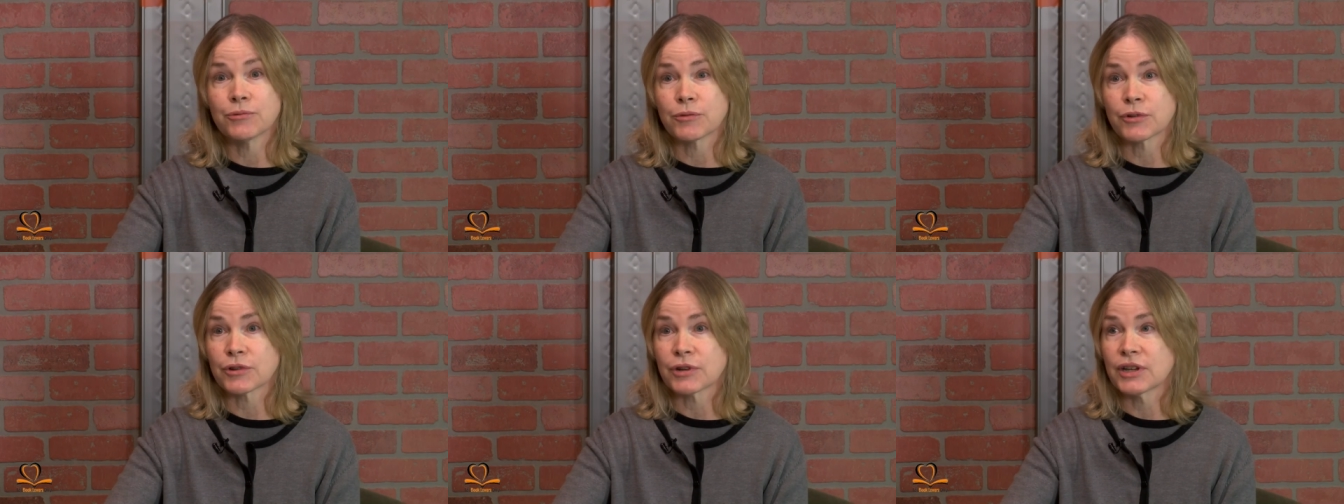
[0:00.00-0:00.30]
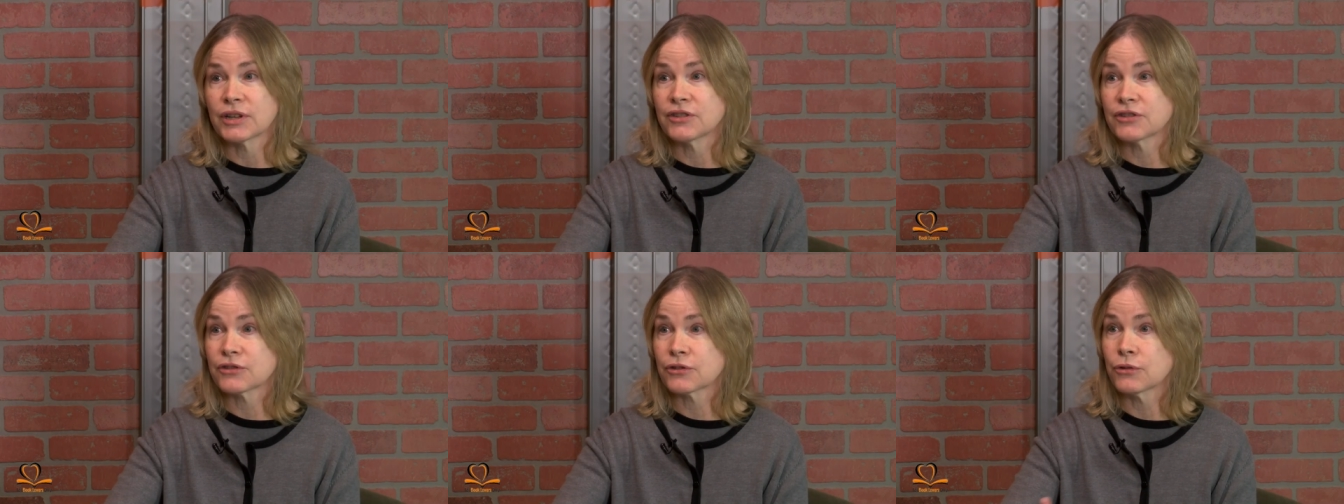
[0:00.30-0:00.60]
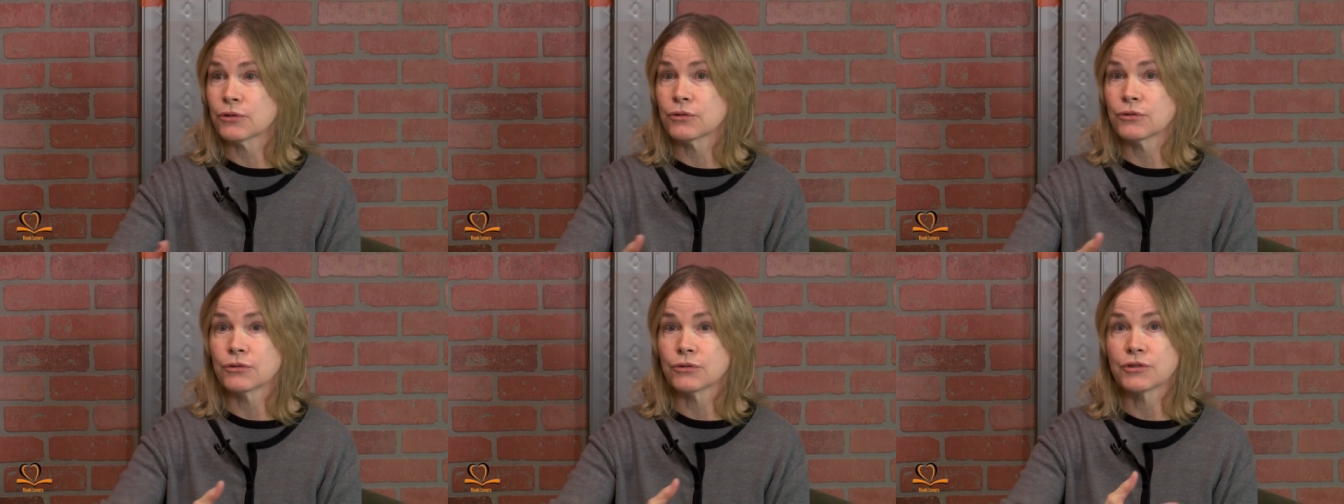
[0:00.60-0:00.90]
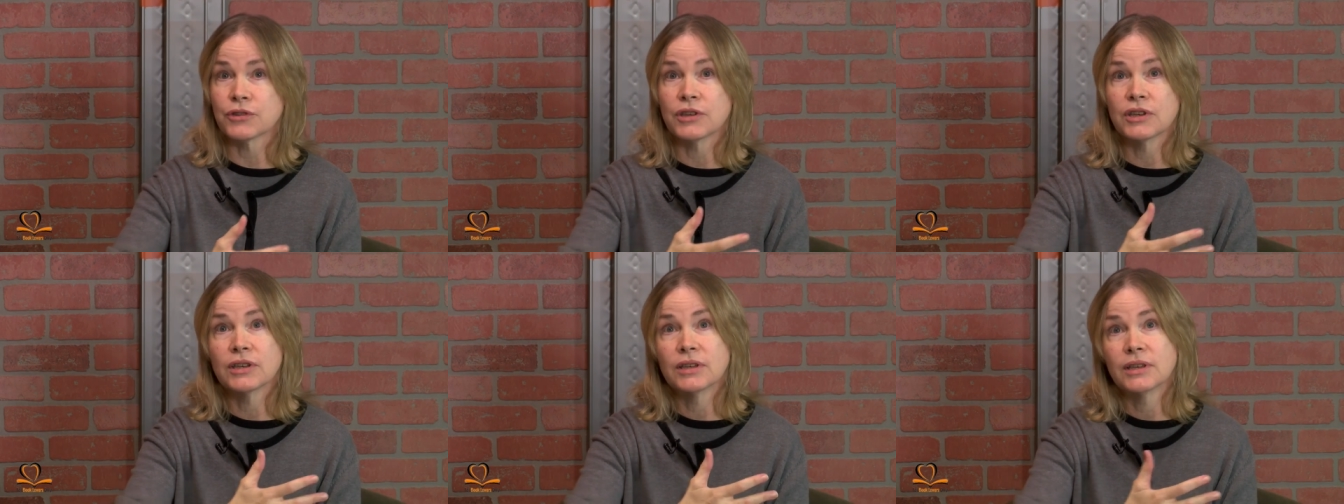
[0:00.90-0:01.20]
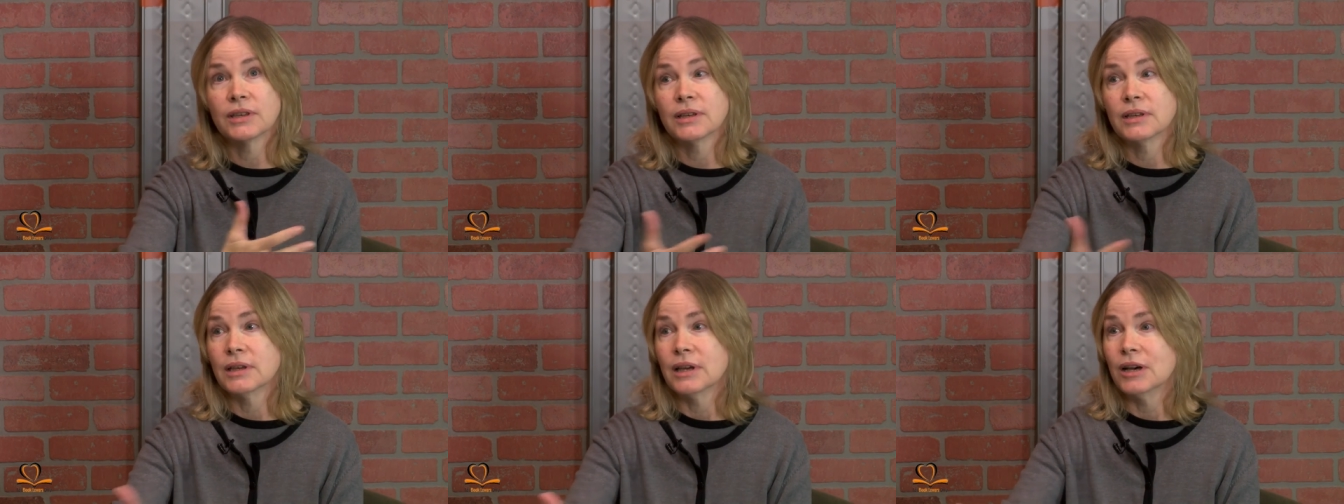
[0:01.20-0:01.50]
where I sold
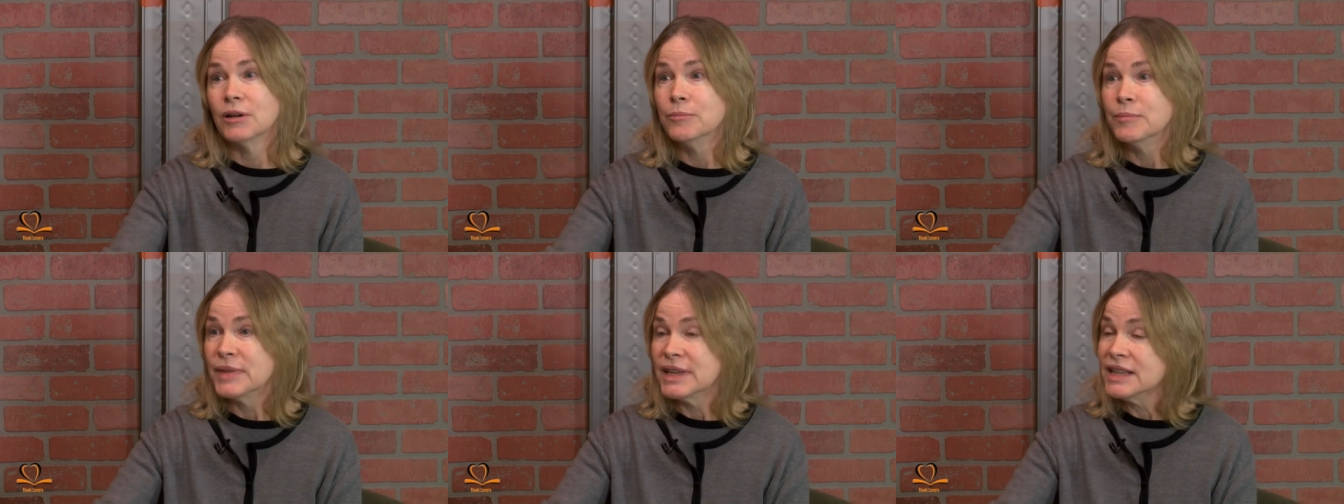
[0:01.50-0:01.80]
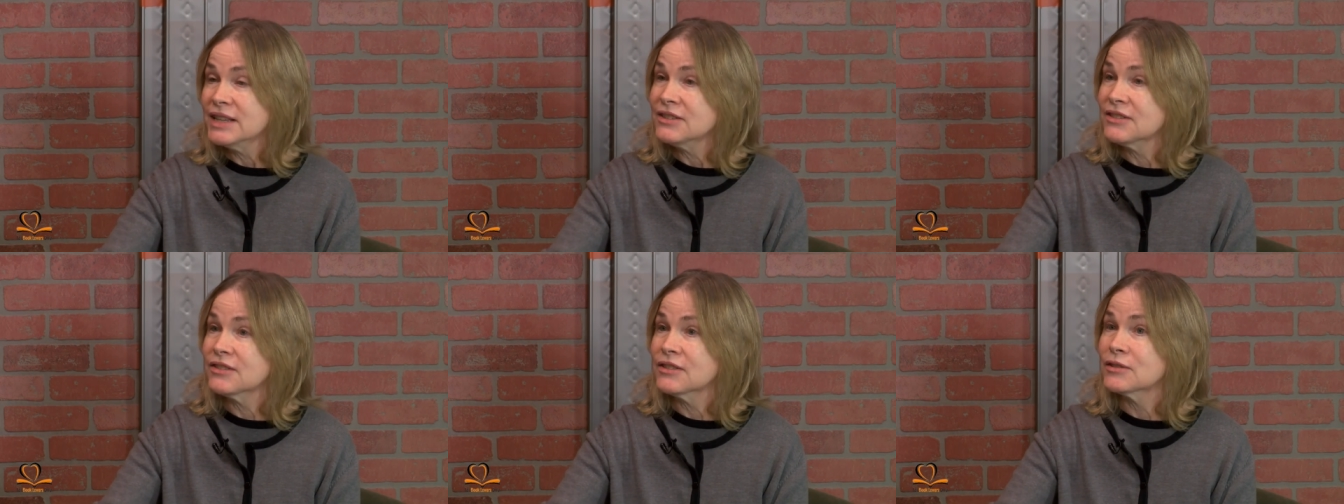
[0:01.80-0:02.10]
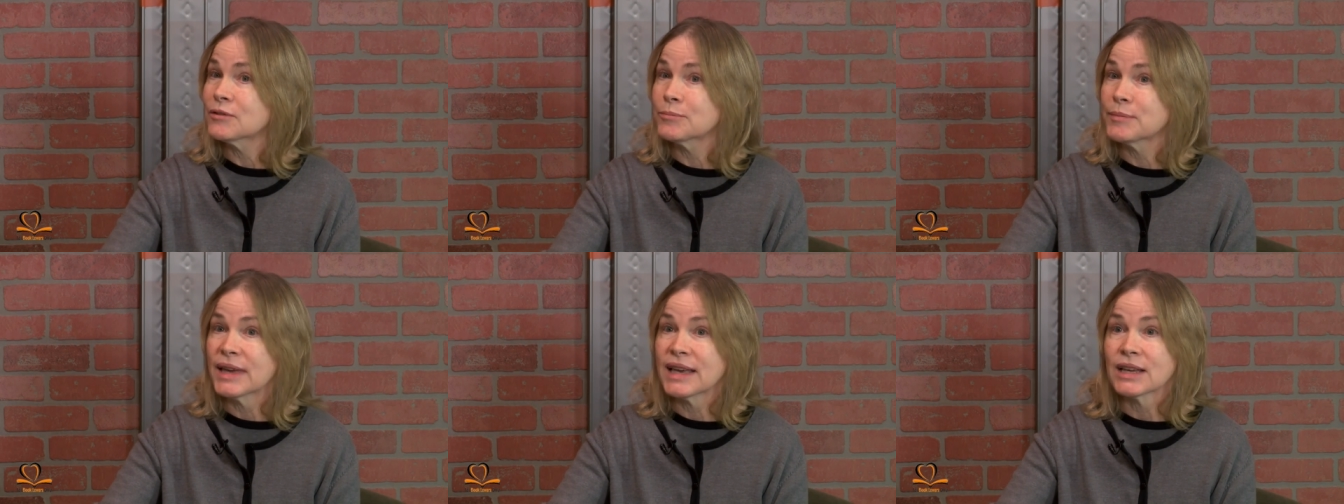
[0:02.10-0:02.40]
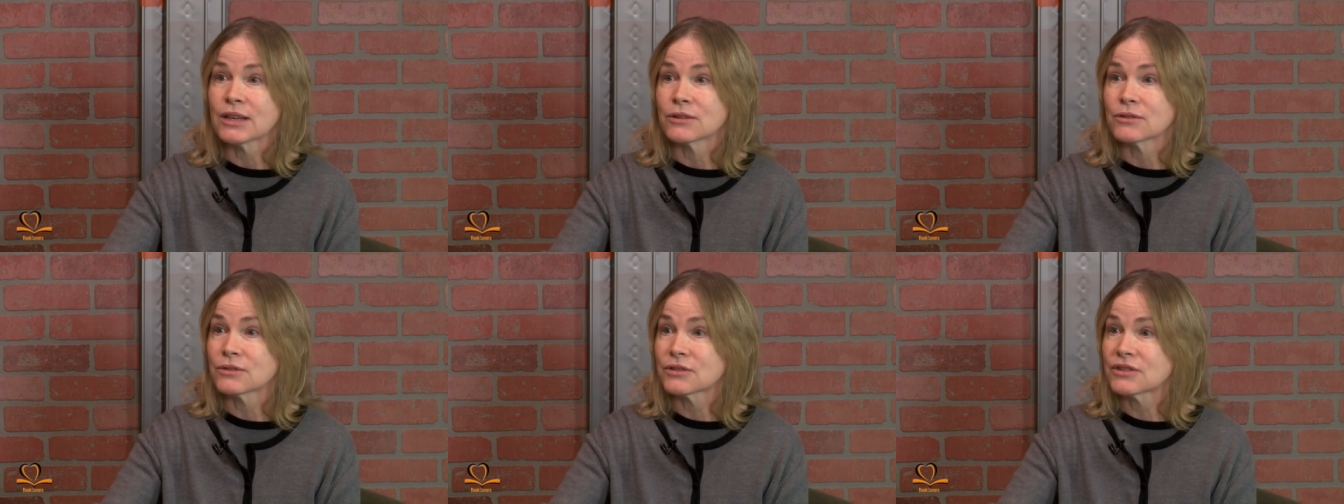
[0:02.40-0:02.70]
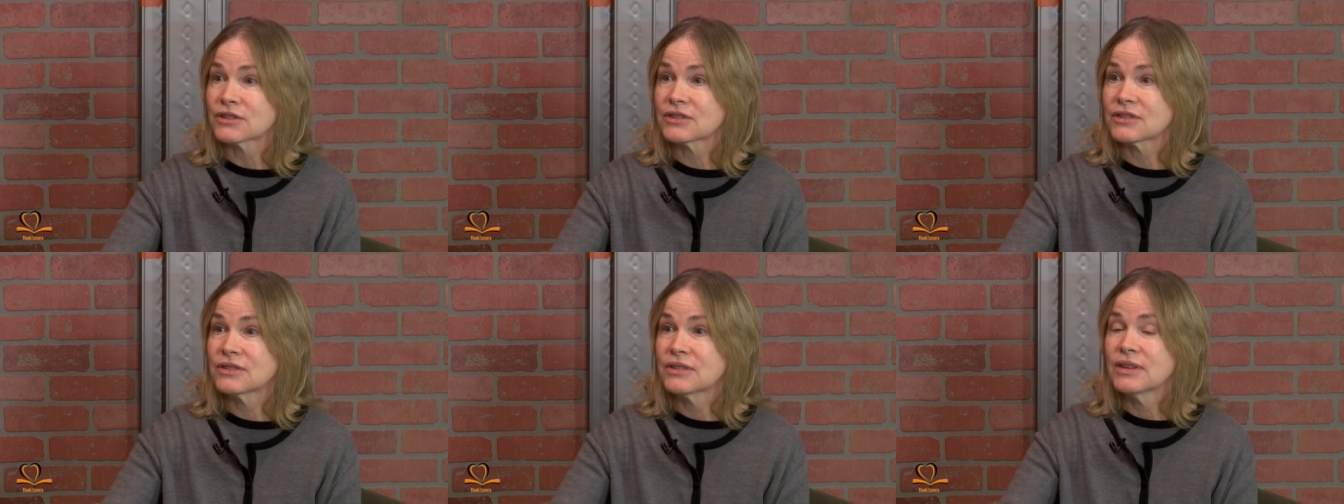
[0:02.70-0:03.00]
amazing
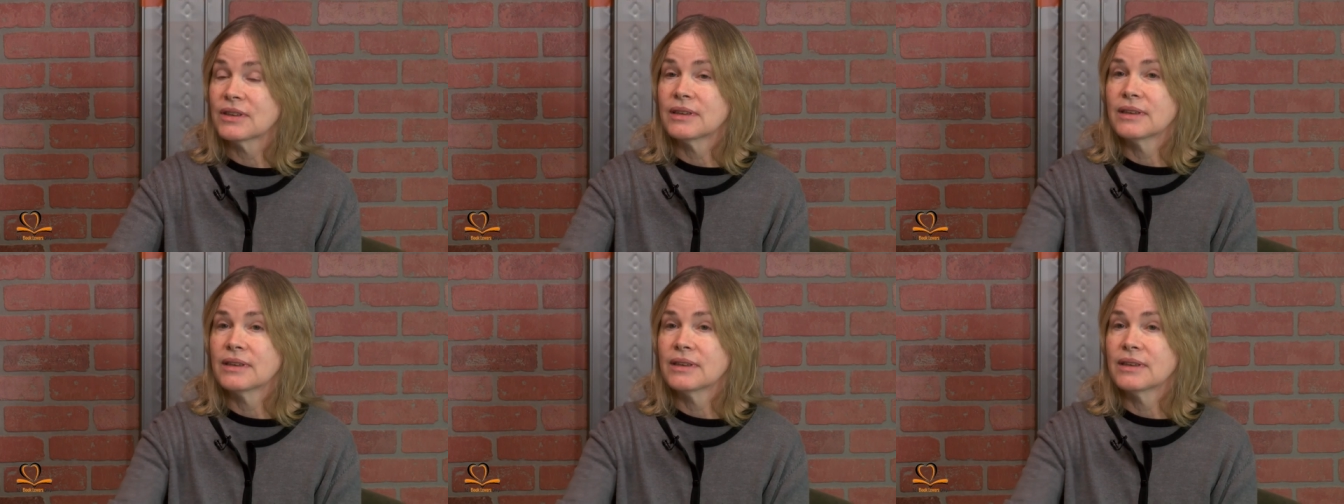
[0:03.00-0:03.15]
amounts.